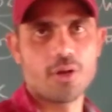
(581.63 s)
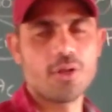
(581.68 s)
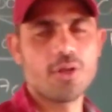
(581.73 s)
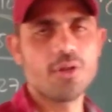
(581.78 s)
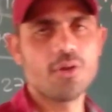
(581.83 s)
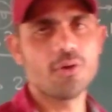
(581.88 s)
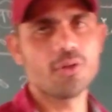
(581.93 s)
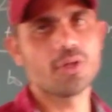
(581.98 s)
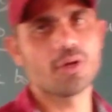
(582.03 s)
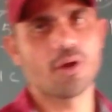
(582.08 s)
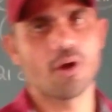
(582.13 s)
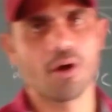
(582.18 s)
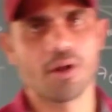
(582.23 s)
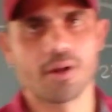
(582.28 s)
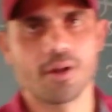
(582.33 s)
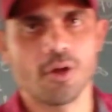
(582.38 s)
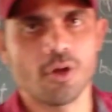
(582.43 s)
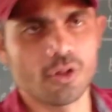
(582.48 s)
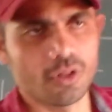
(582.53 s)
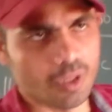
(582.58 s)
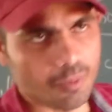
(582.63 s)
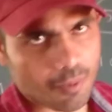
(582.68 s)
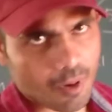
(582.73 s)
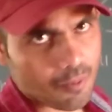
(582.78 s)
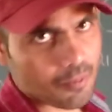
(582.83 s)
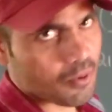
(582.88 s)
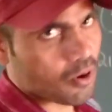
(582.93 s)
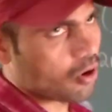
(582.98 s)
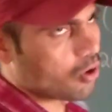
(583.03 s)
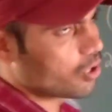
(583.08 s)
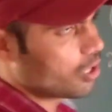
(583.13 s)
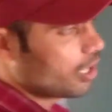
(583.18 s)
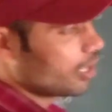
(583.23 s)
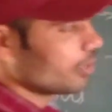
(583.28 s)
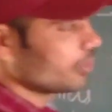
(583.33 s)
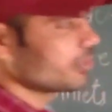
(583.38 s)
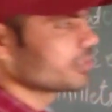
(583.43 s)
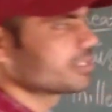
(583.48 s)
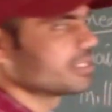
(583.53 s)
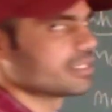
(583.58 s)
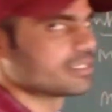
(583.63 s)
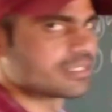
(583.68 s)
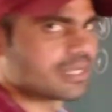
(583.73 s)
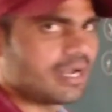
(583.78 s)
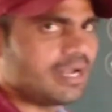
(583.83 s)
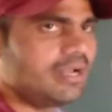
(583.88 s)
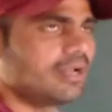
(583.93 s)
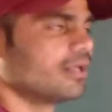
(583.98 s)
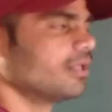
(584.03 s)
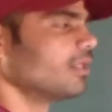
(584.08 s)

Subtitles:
Do you know the corn, the popcorn, all those things, right?